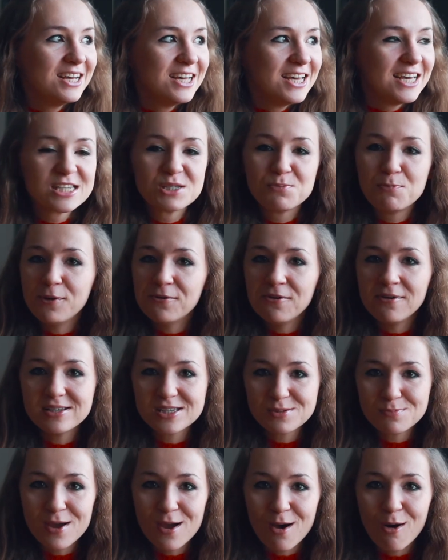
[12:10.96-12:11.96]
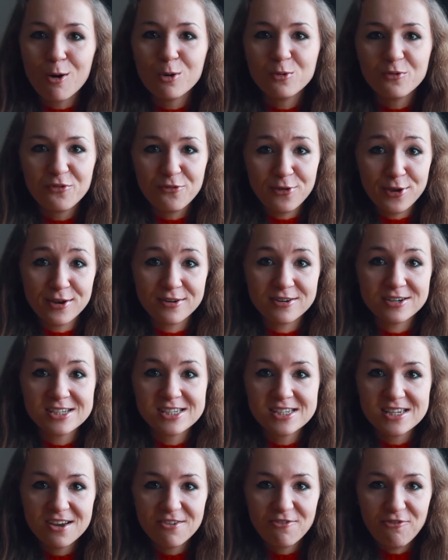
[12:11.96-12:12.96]
experience my own
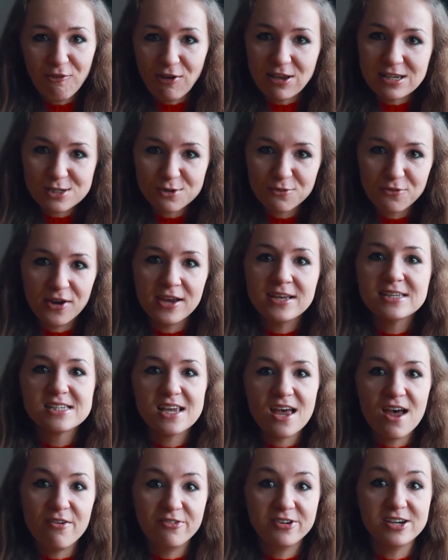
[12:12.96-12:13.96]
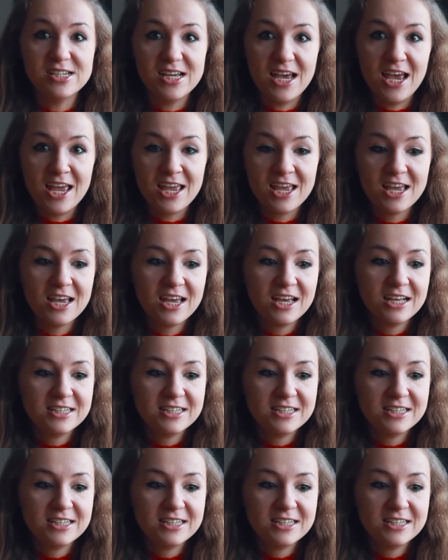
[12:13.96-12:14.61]
fears face to face every day.